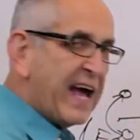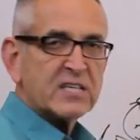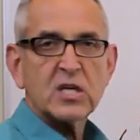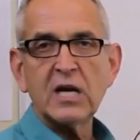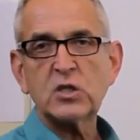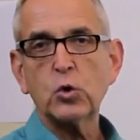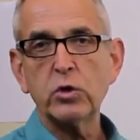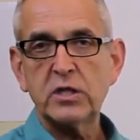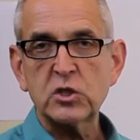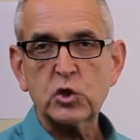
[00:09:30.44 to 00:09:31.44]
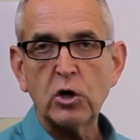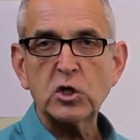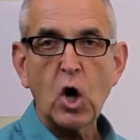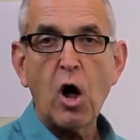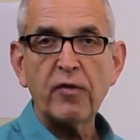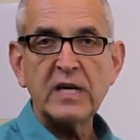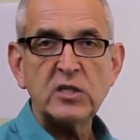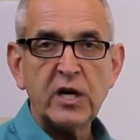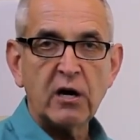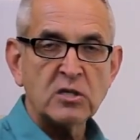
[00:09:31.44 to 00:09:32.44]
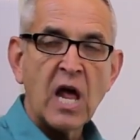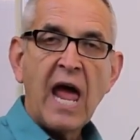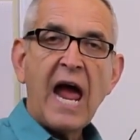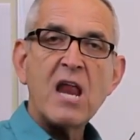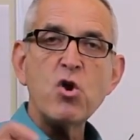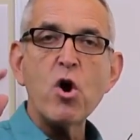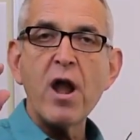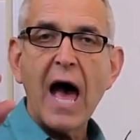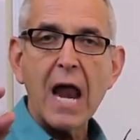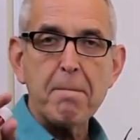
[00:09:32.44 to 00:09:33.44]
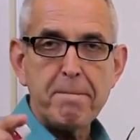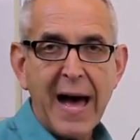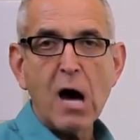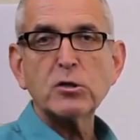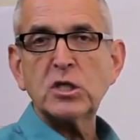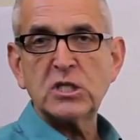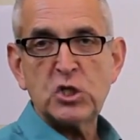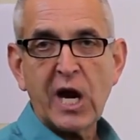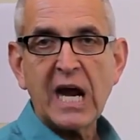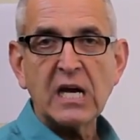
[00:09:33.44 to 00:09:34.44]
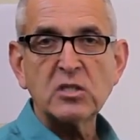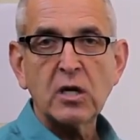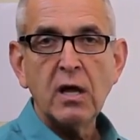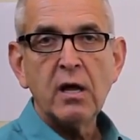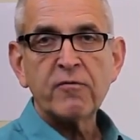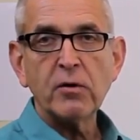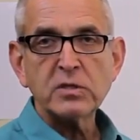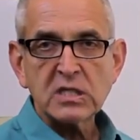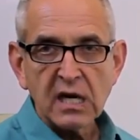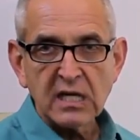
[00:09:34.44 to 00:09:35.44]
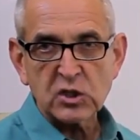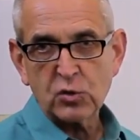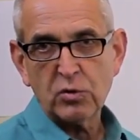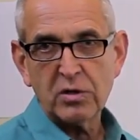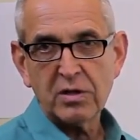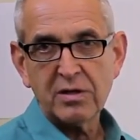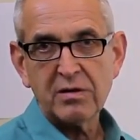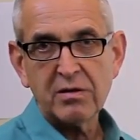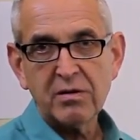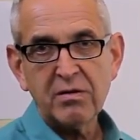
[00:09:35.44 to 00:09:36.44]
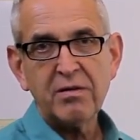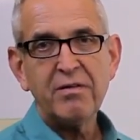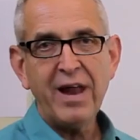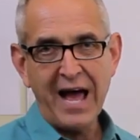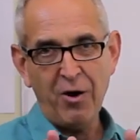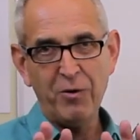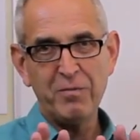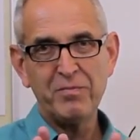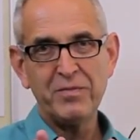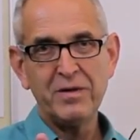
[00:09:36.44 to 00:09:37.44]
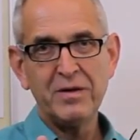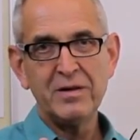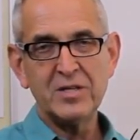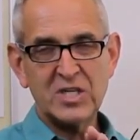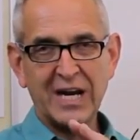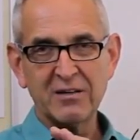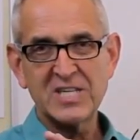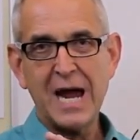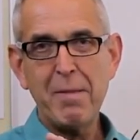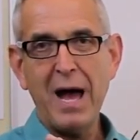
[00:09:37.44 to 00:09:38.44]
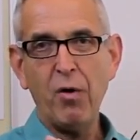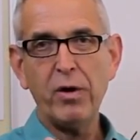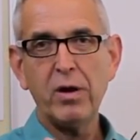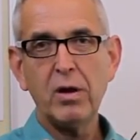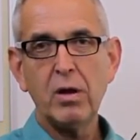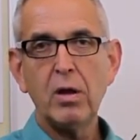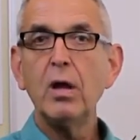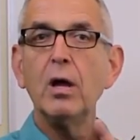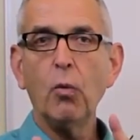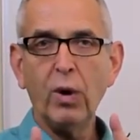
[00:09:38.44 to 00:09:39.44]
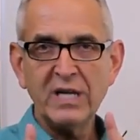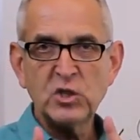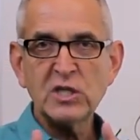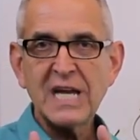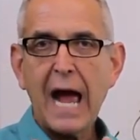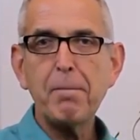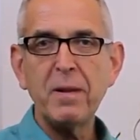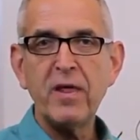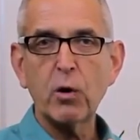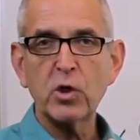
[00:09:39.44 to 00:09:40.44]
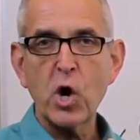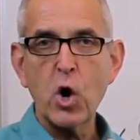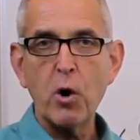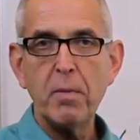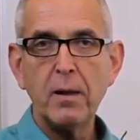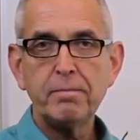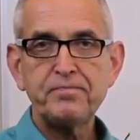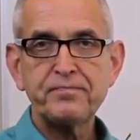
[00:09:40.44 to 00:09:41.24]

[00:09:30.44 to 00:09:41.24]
had Sunday school at this church all these years, and you're not about to change from Sunday school. Now, let's take a little time out. What has just happened there with Herb?